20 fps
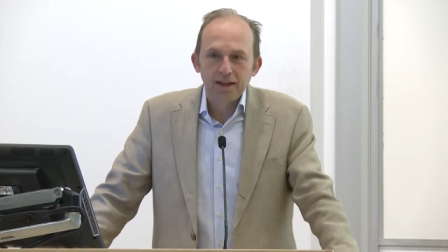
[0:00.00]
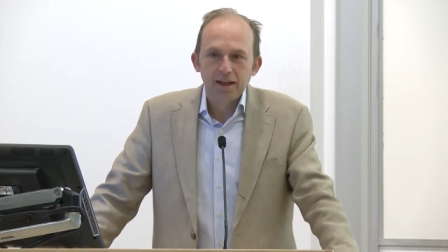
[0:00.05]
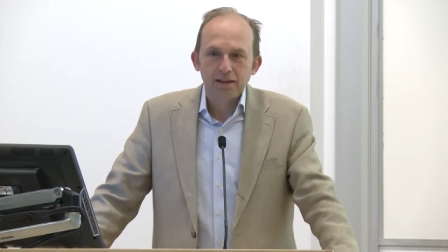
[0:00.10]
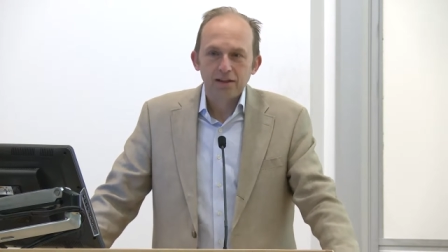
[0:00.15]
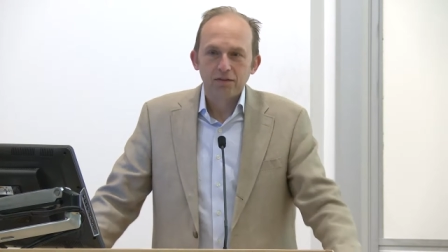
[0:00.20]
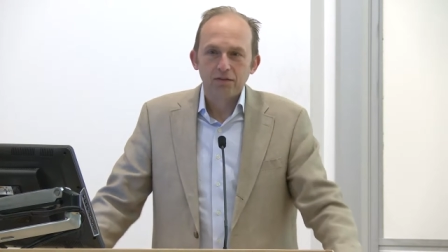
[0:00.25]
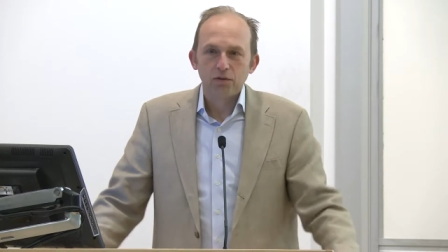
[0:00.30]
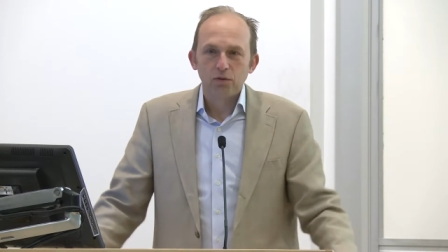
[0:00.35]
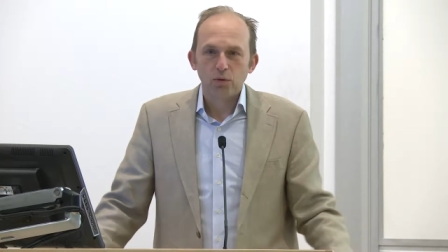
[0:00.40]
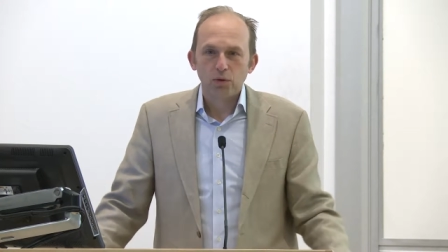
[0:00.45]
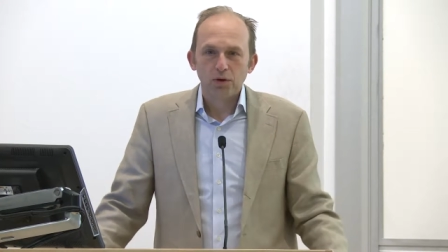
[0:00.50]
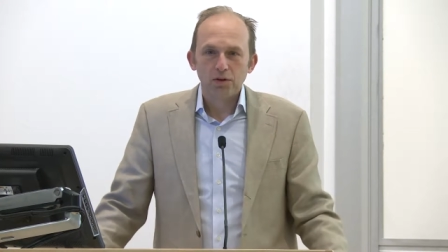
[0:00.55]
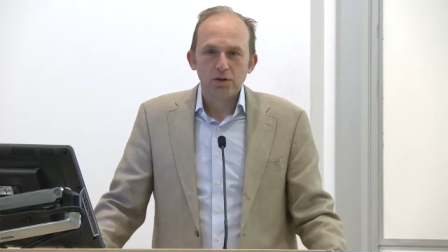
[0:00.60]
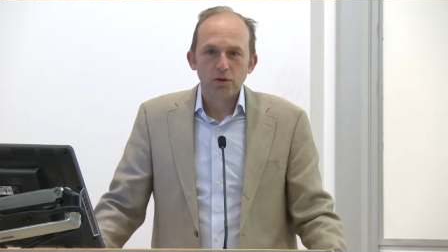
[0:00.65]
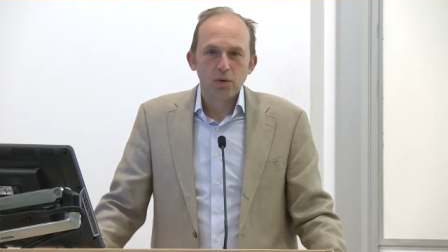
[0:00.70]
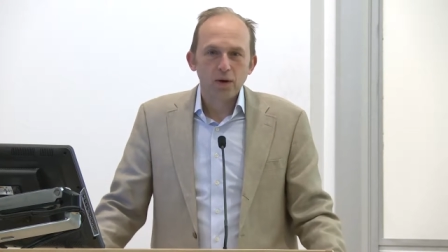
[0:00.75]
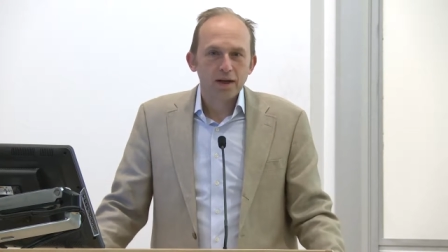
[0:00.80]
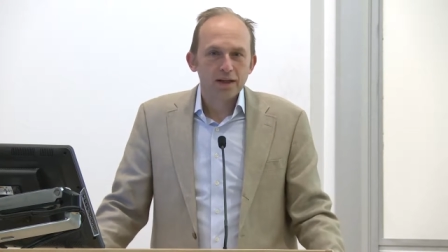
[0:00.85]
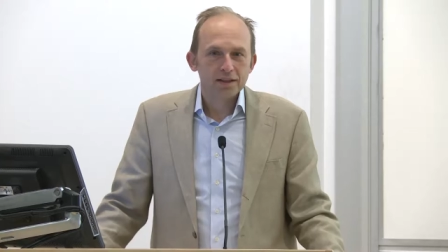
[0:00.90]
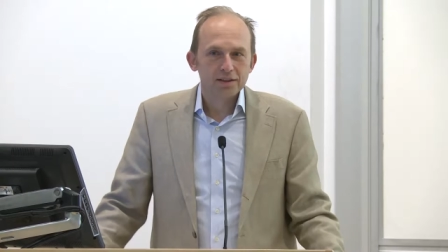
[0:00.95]
end of the world
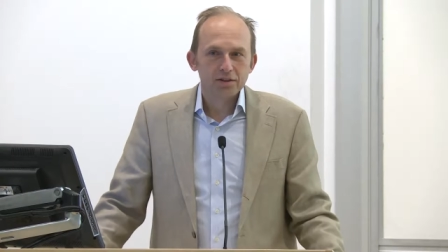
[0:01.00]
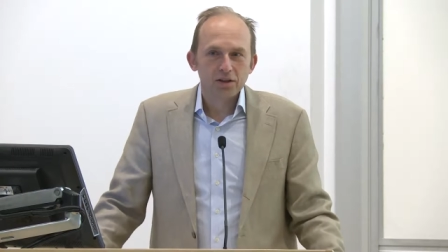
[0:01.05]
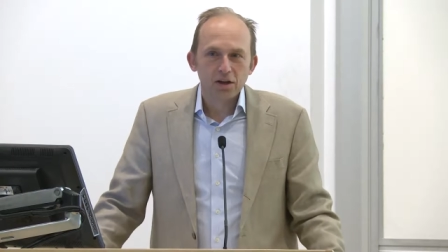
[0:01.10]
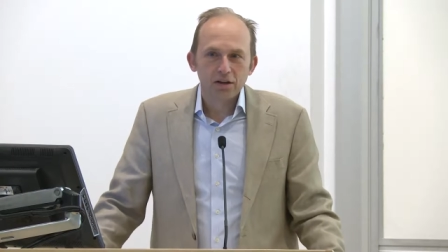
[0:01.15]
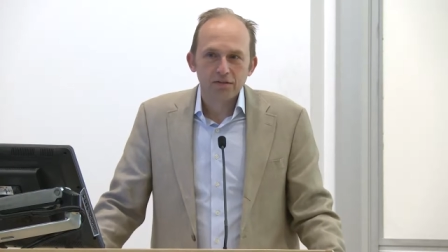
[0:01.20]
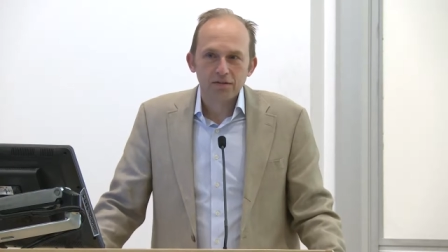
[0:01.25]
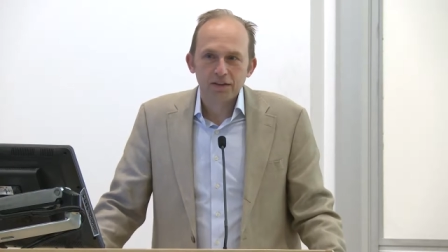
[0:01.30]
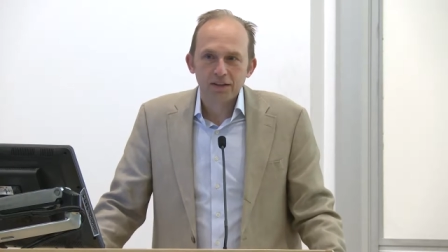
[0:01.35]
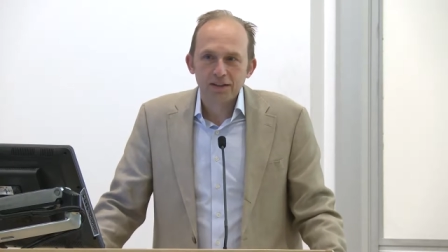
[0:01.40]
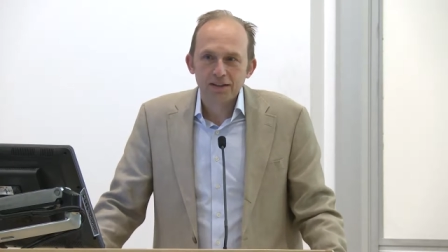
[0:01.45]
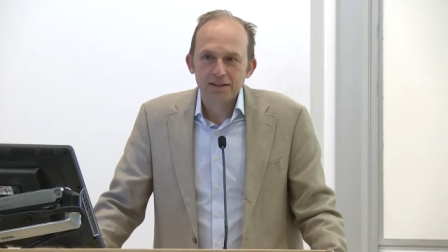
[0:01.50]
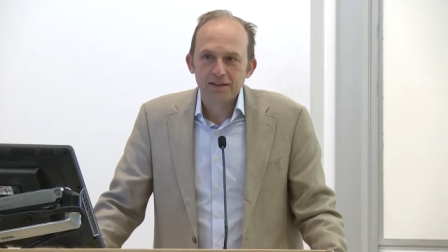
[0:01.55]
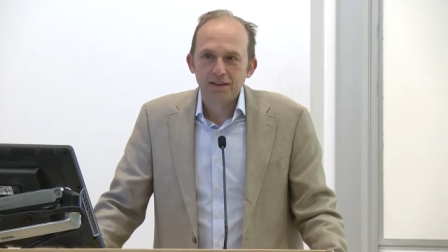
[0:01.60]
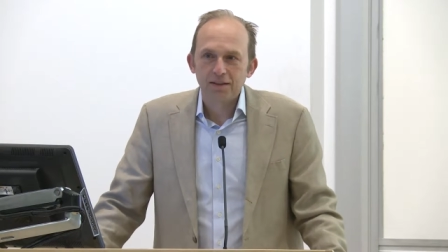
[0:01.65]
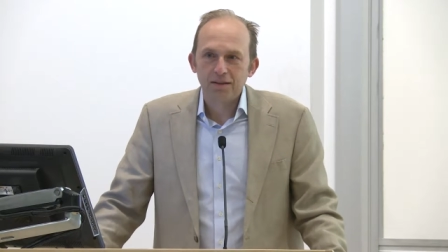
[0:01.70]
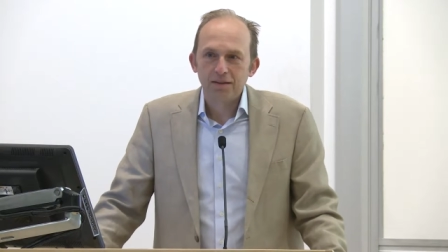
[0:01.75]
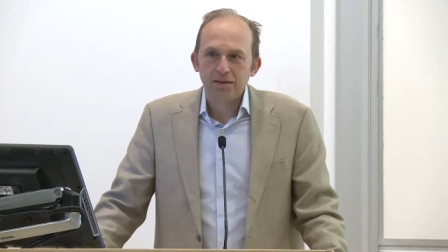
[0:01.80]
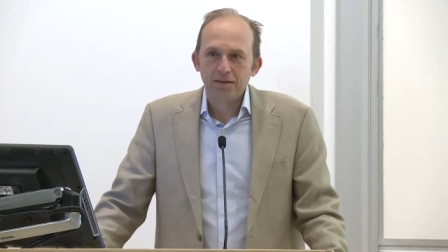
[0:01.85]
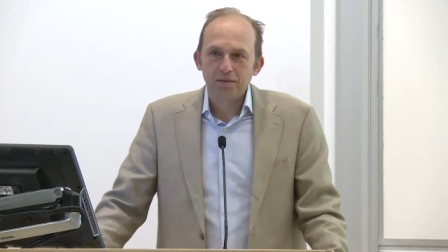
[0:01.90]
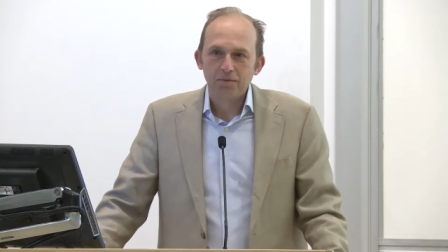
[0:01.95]
quite as often as
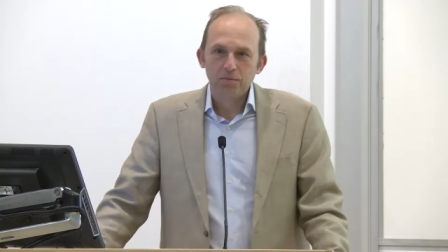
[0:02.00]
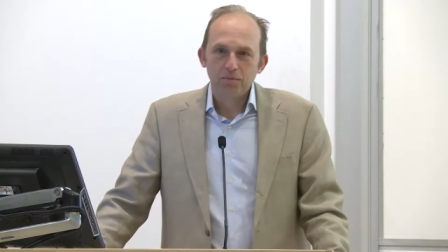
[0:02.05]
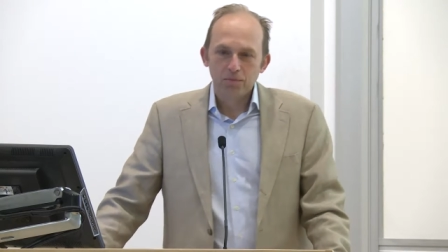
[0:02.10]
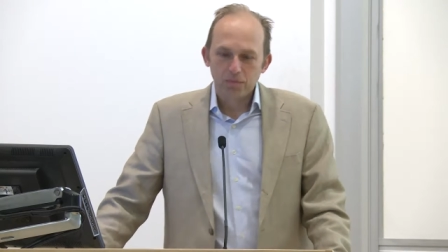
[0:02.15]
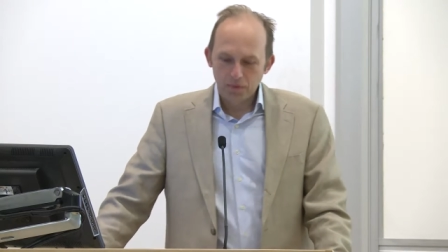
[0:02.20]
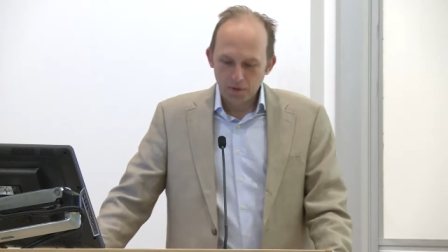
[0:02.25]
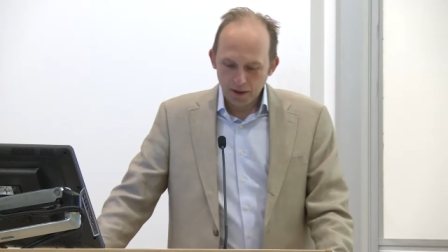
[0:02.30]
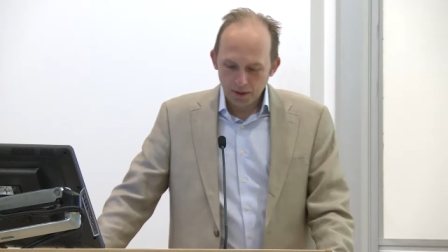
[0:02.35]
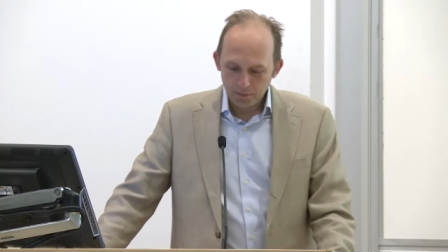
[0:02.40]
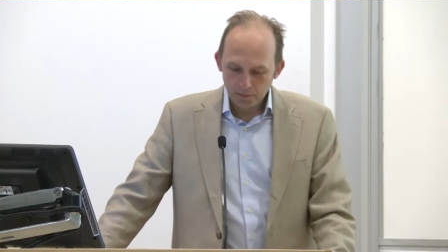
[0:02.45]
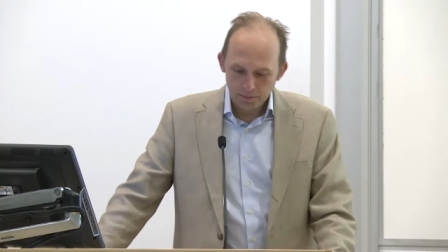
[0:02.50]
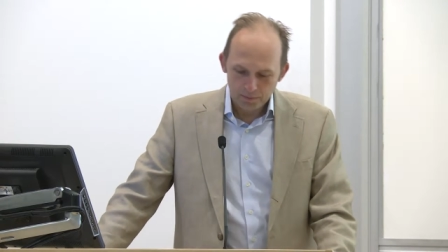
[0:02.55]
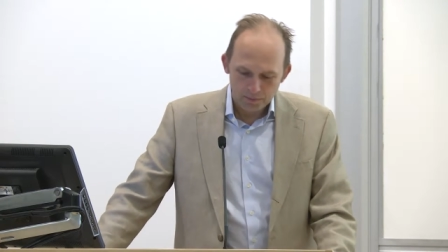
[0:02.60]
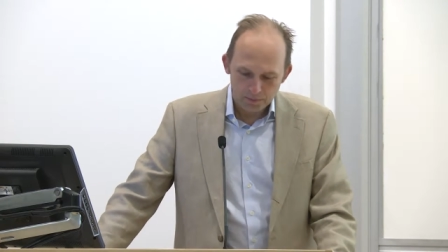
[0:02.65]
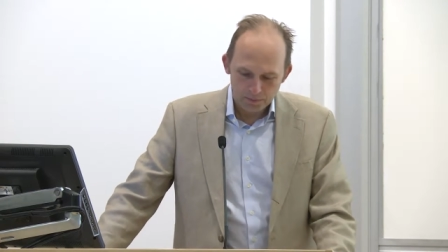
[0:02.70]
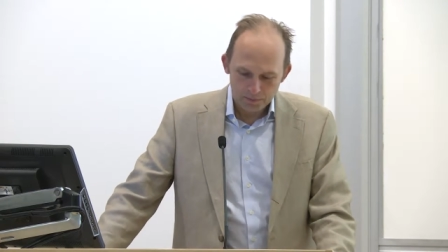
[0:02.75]
the um,